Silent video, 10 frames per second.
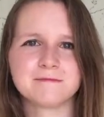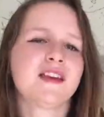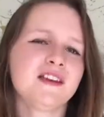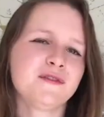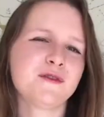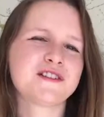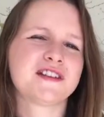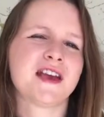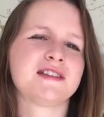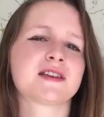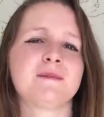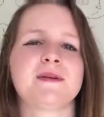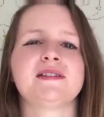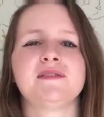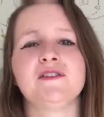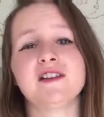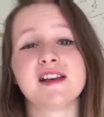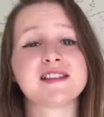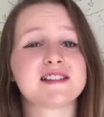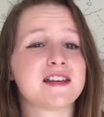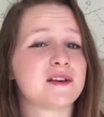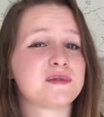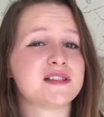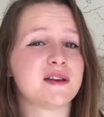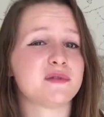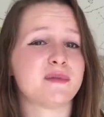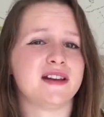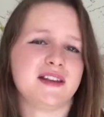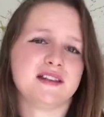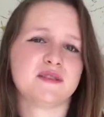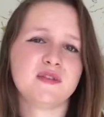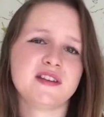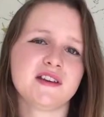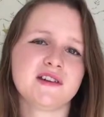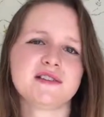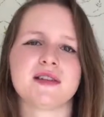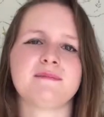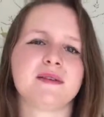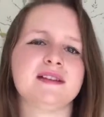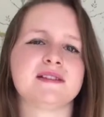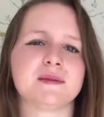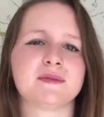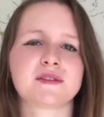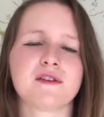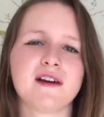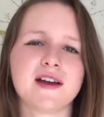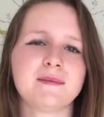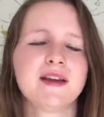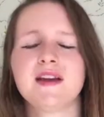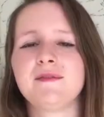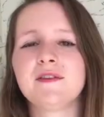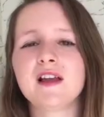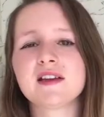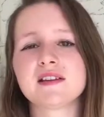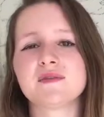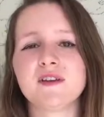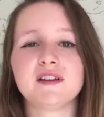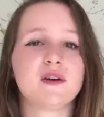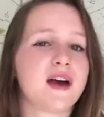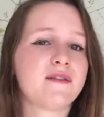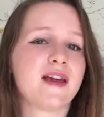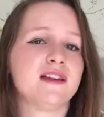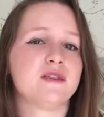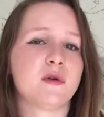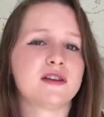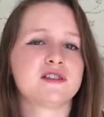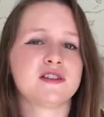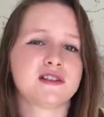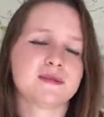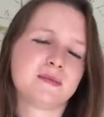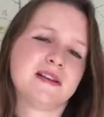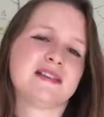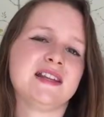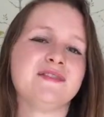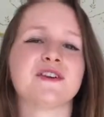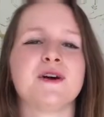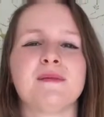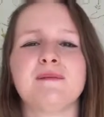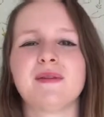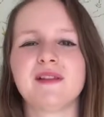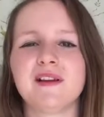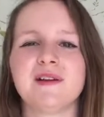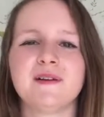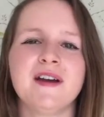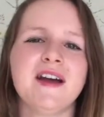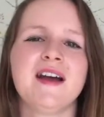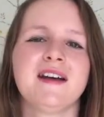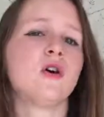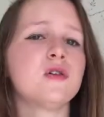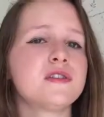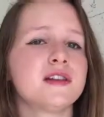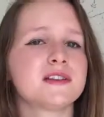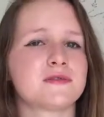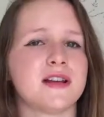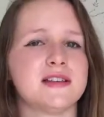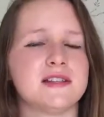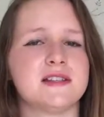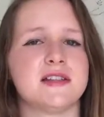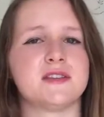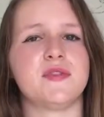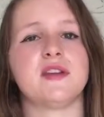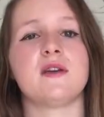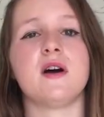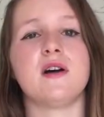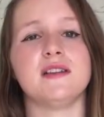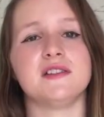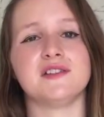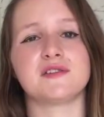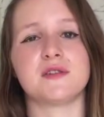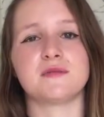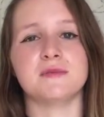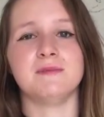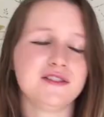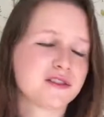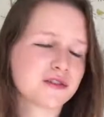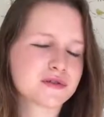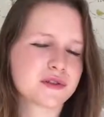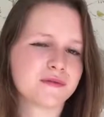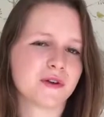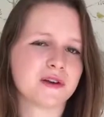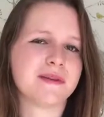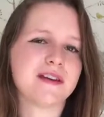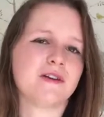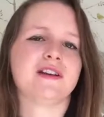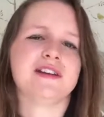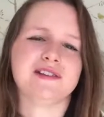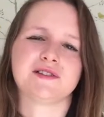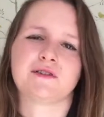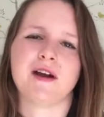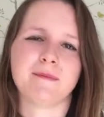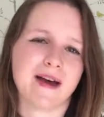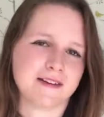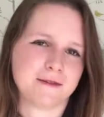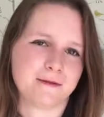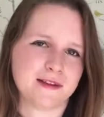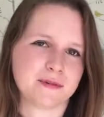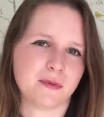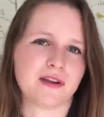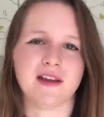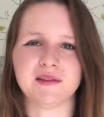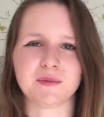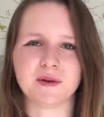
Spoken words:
Thank you for watching Kate's Compass. If you'd like to stay up to date with my latest videos, then please subscribe. If you like this video or have any questions, please leave a comment below. All the links related to this video are in the description, and you can also follow me on Instagram and Facebook as